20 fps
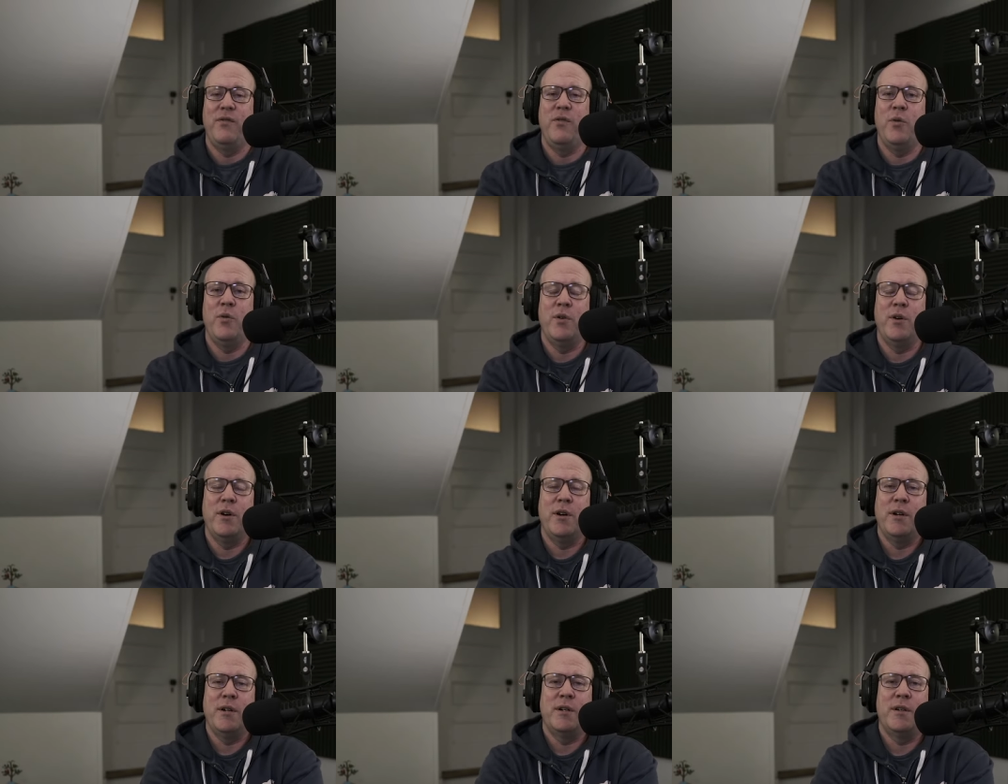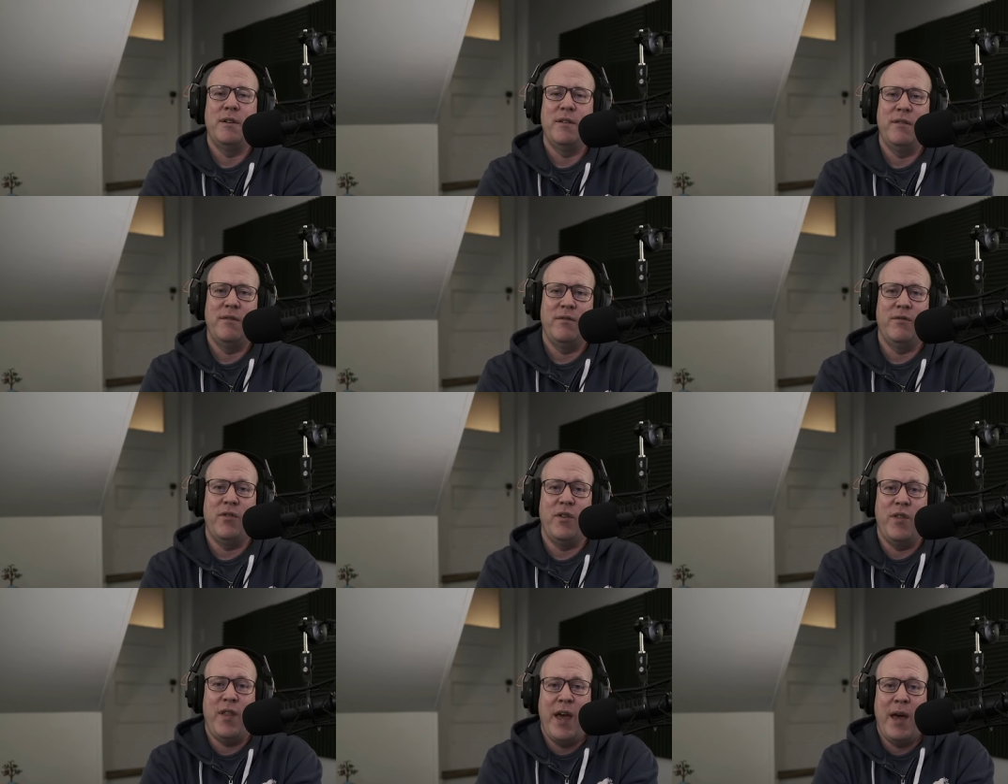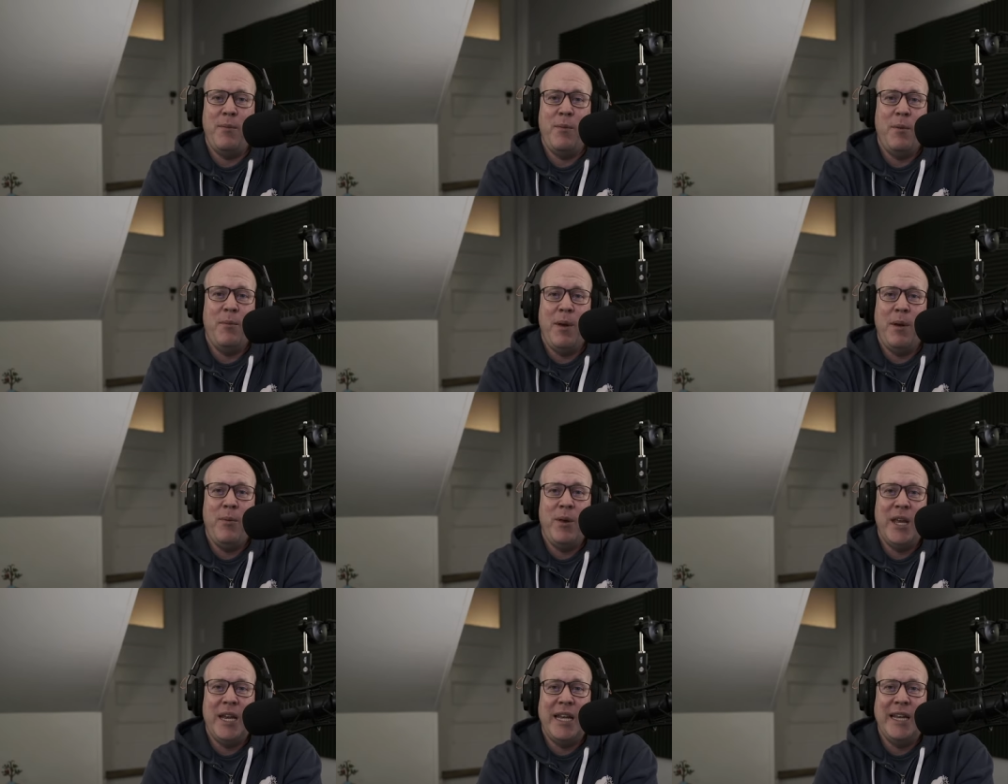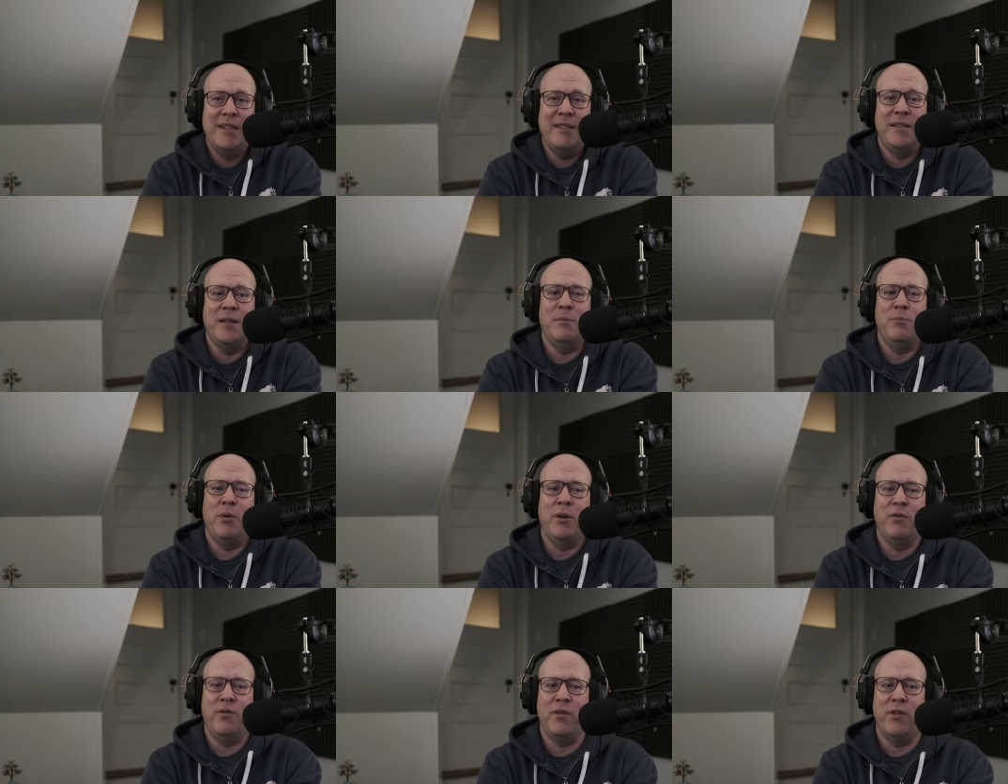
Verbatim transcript: for for them, and maybe it isn't.